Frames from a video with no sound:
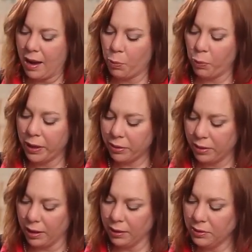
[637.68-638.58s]
And with
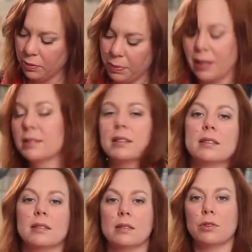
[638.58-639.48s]
this, because
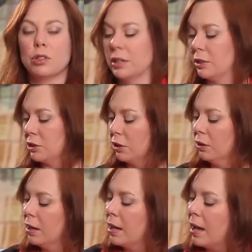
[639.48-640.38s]
this is so
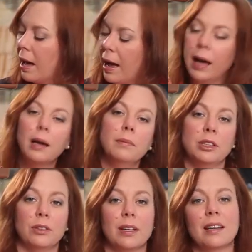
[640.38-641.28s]
traditional,
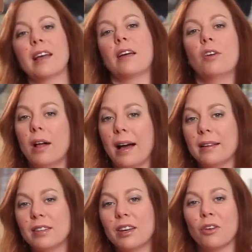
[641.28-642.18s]
I'm doing a
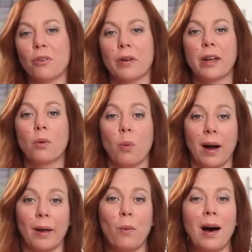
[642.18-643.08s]
classic Greek
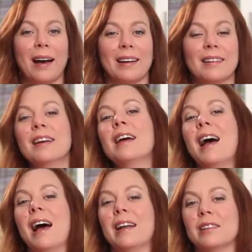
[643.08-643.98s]
white wine.
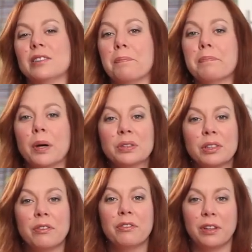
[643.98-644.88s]
And it's a
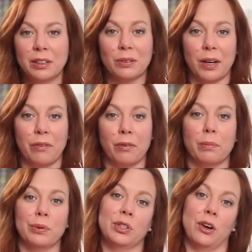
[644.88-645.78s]
Moschofilero
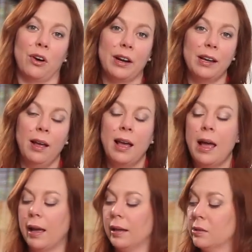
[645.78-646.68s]
from Boutari.
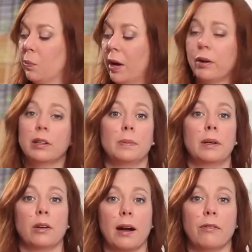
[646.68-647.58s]
It's a winery
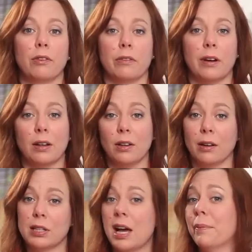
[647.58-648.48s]
that's been around for a very
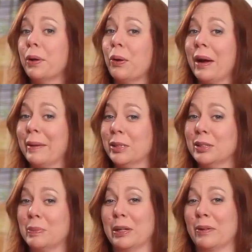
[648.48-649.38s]
long time, and a grape
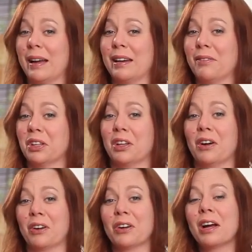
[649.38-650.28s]
that's been around even
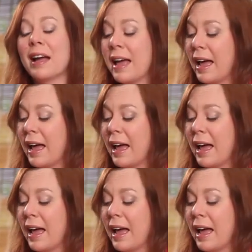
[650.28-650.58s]
longer.